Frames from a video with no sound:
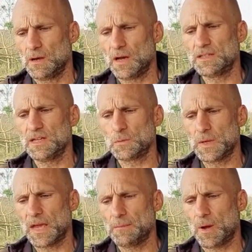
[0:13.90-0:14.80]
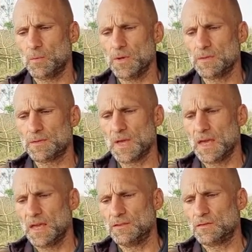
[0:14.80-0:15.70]
ideas we came up with
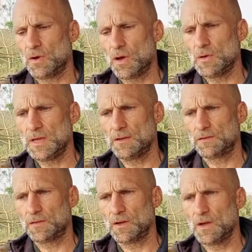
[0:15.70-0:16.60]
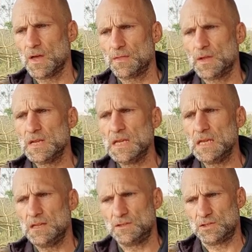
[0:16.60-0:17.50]
is not only has the
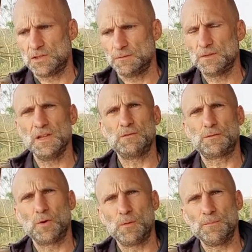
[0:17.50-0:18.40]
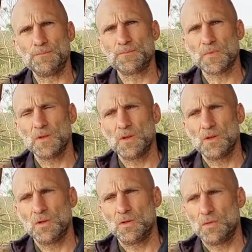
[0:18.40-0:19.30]
need shifted from
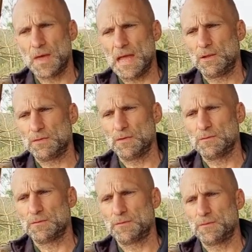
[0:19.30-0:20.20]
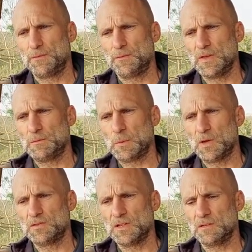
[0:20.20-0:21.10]
the health of these
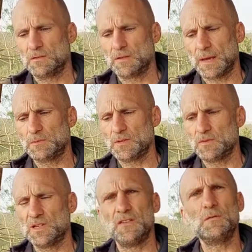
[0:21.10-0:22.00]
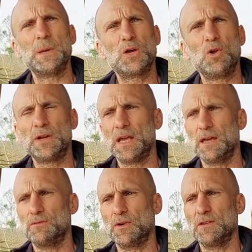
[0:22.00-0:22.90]
birds in captivity and these big colony
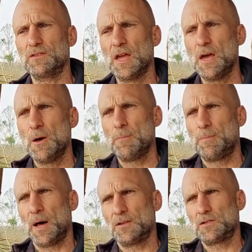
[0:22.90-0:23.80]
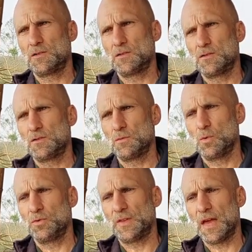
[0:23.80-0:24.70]
aviaries, but
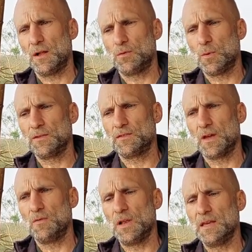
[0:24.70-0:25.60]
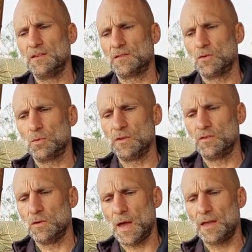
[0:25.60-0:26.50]
towards their health once they're released and all
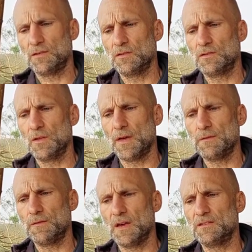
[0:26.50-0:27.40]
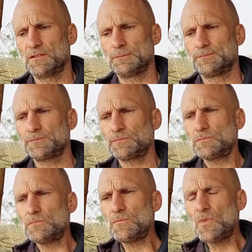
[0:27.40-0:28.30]
these new hazards that they face,
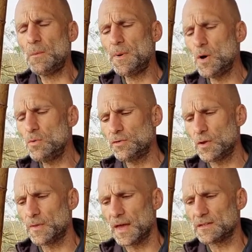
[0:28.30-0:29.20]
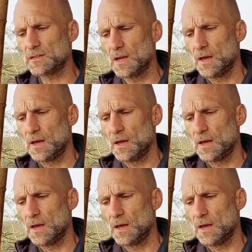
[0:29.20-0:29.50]
but also that